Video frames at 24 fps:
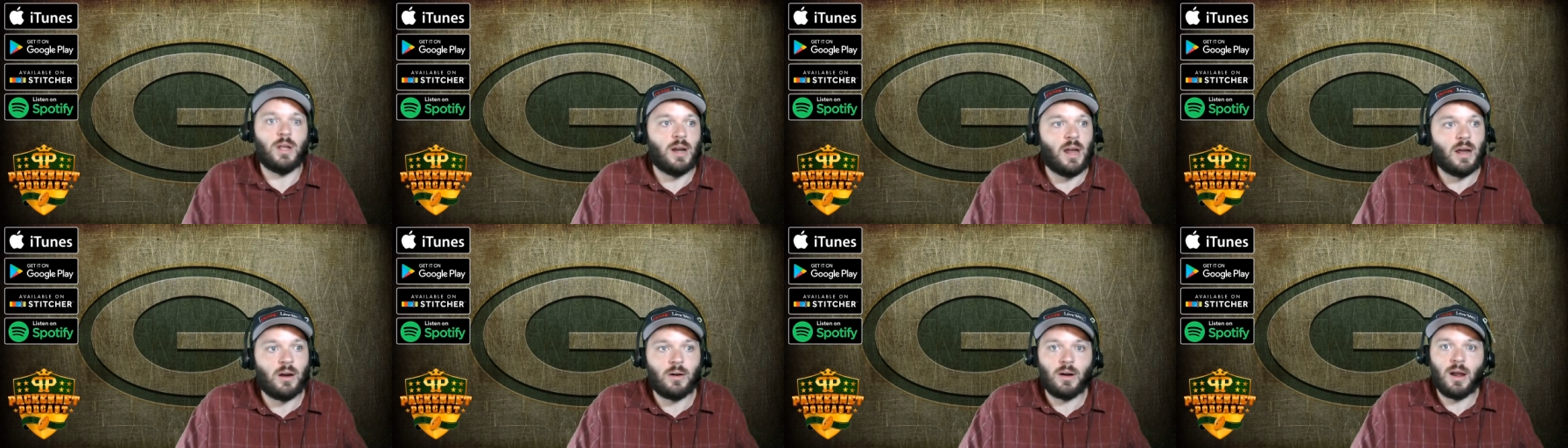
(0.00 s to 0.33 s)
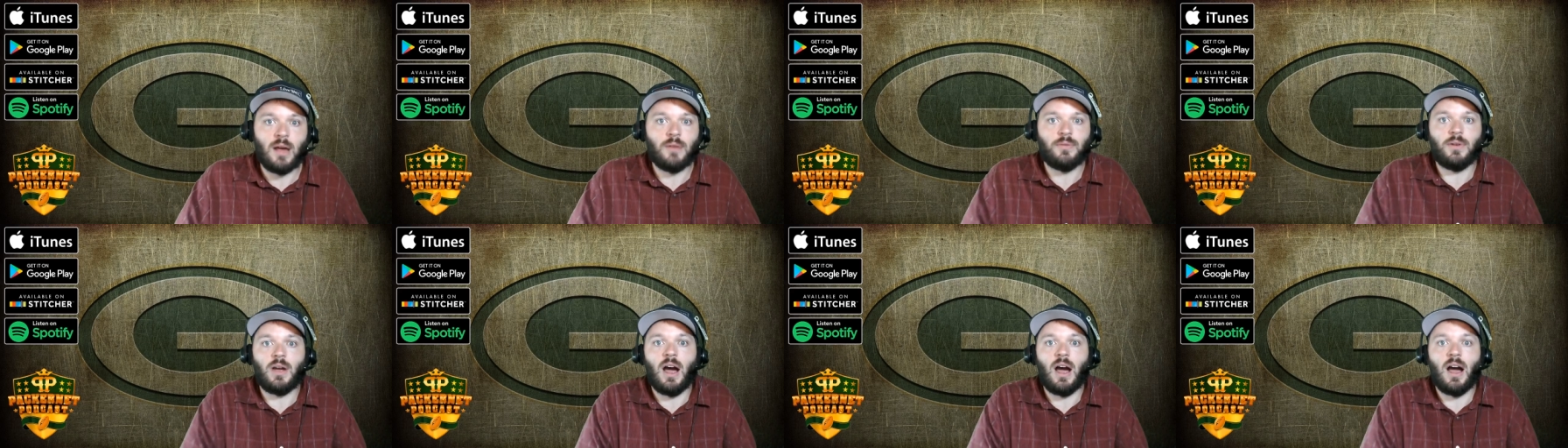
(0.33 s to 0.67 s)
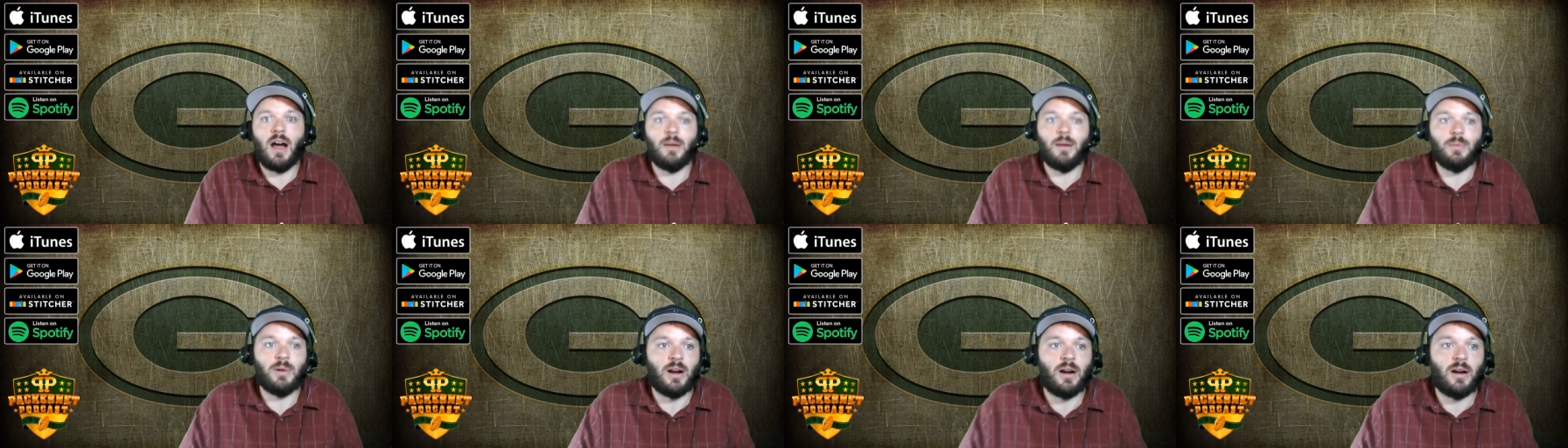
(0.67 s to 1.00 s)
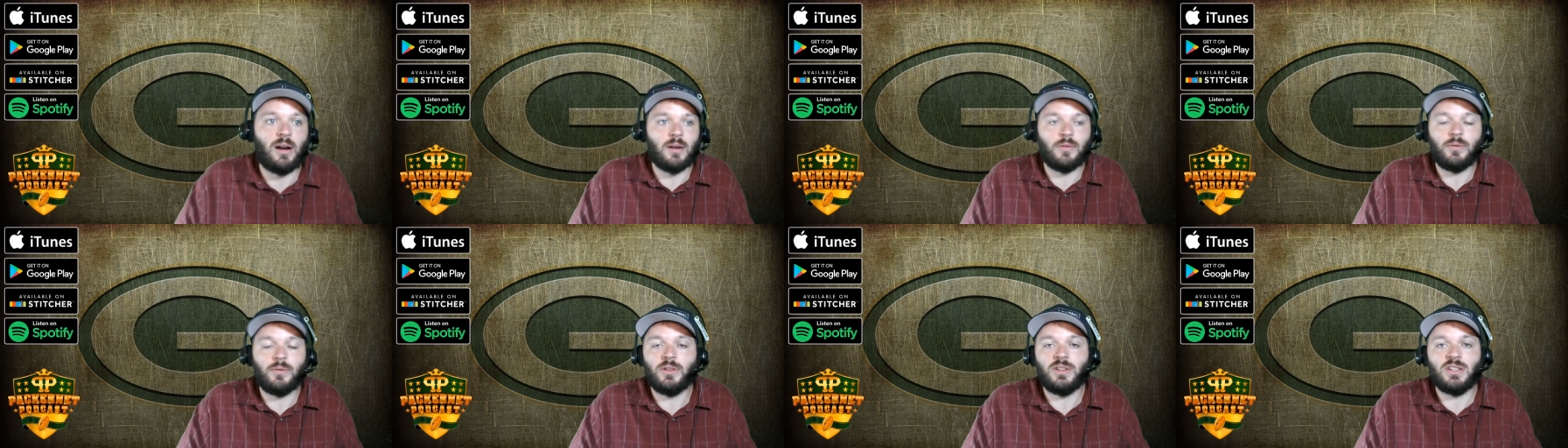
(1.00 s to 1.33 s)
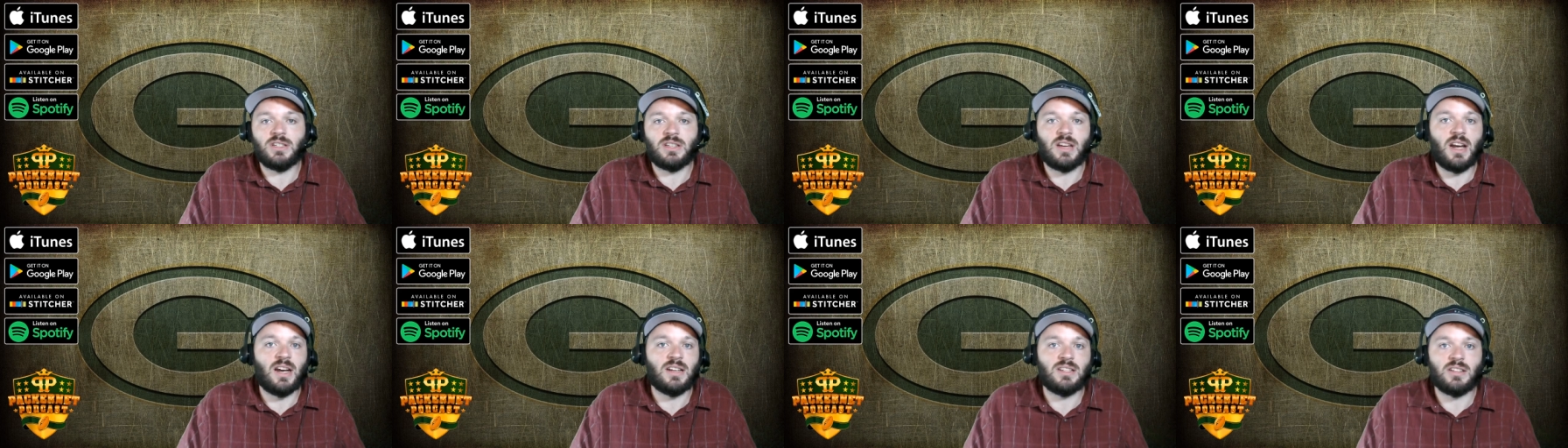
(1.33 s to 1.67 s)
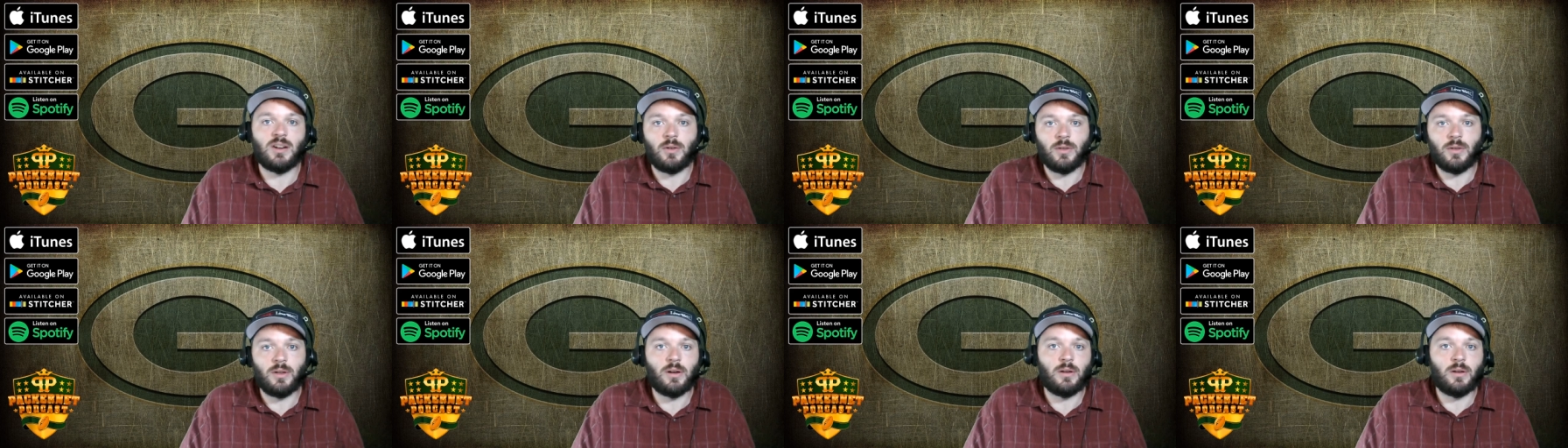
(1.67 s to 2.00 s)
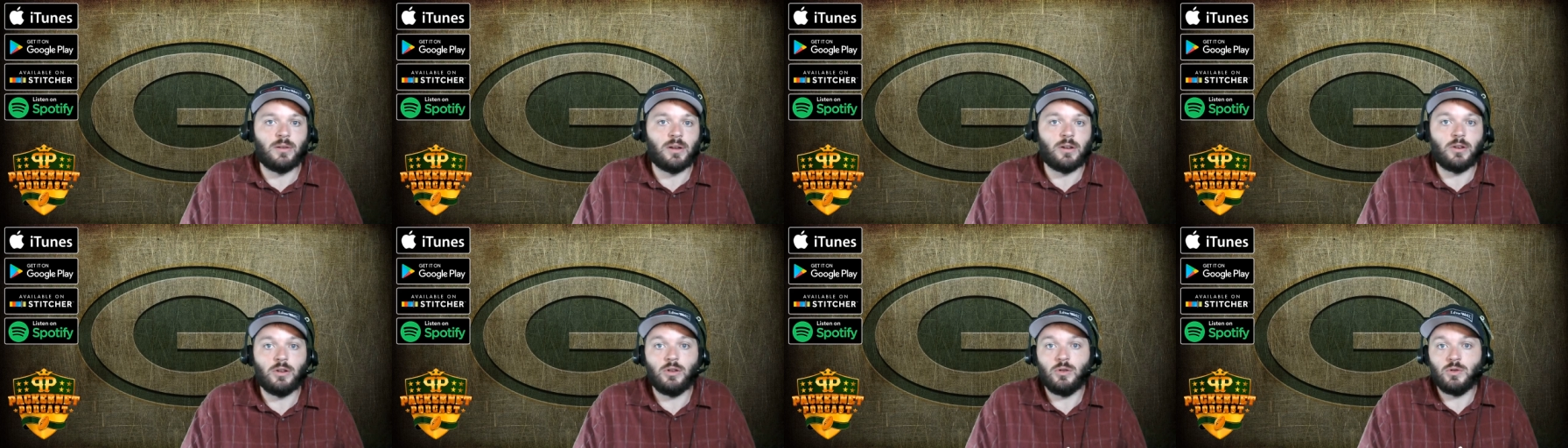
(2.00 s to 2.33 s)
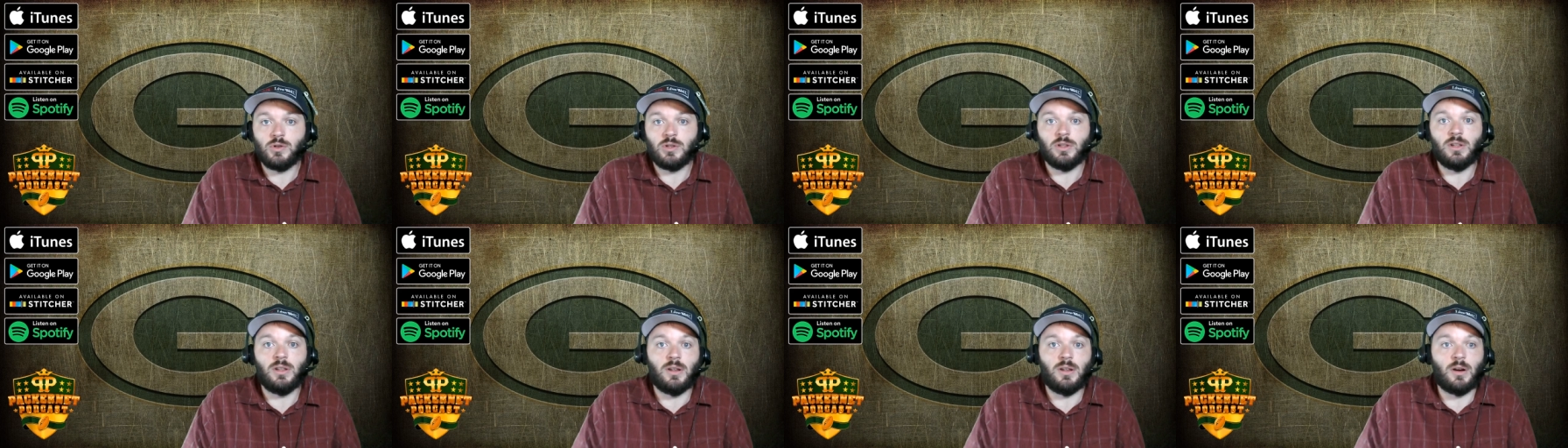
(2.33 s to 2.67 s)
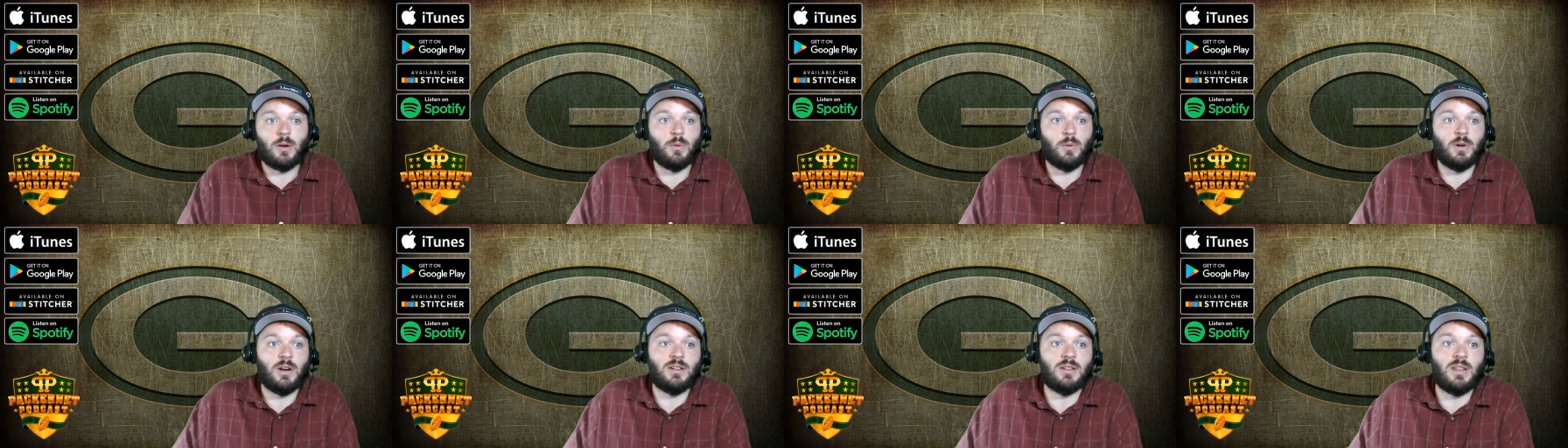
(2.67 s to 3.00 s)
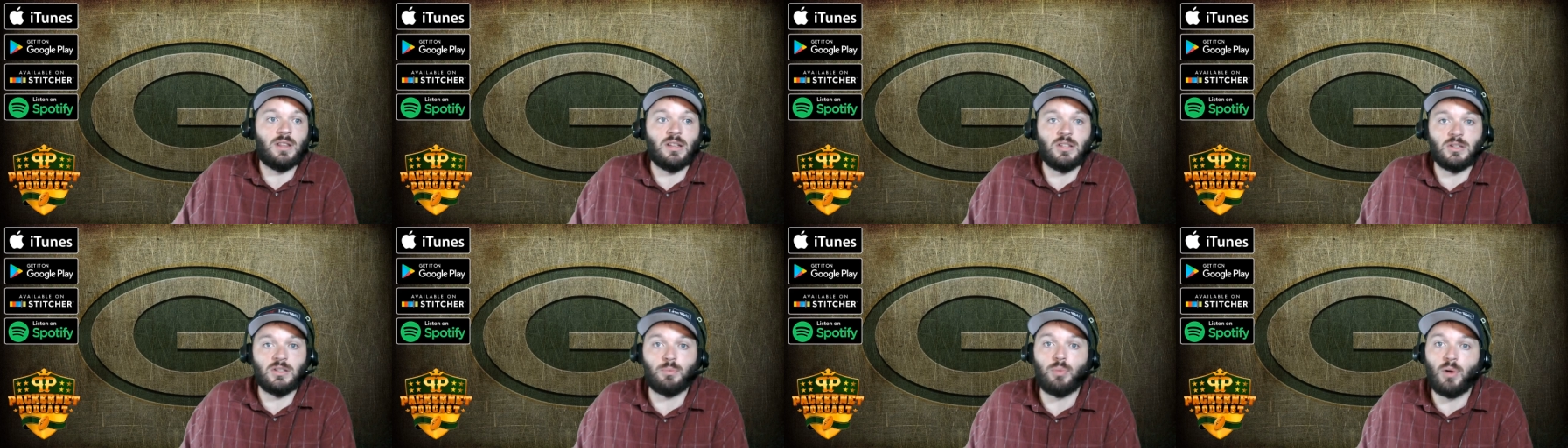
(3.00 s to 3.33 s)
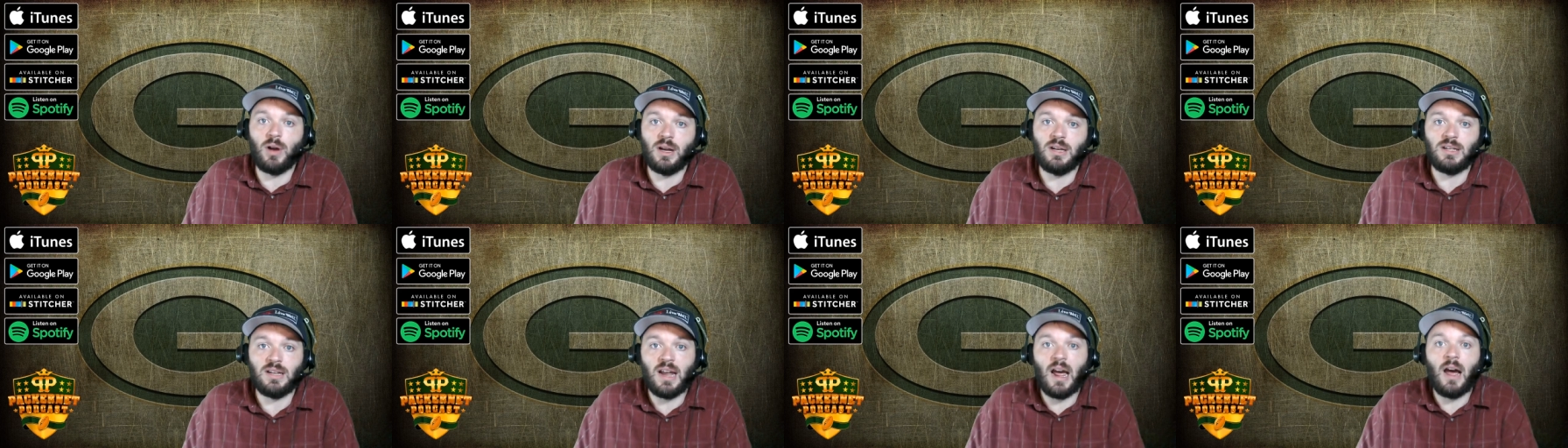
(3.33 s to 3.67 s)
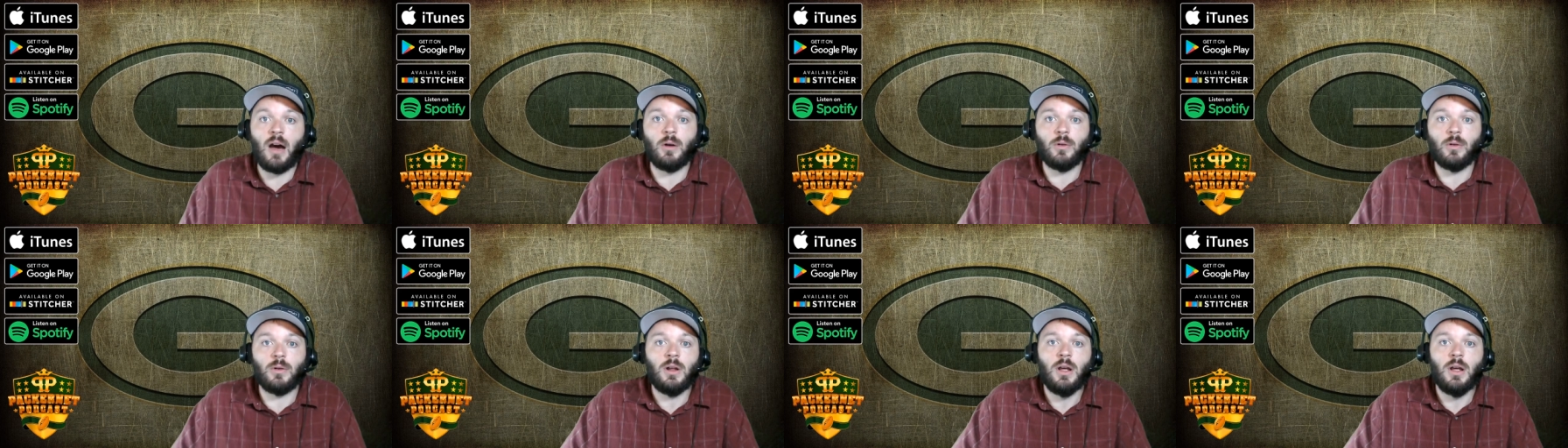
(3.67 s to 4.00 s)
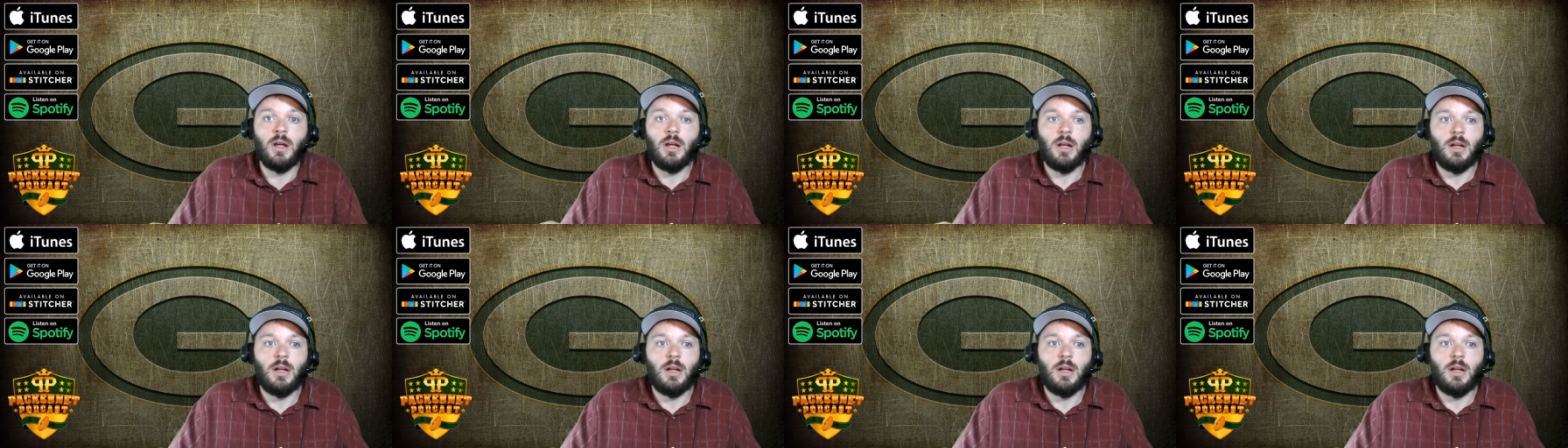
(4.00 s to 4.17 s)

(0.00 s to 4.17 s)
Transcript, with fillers: and I don't have Cobb, and I don't have all these guys that are there that are usually there when things break down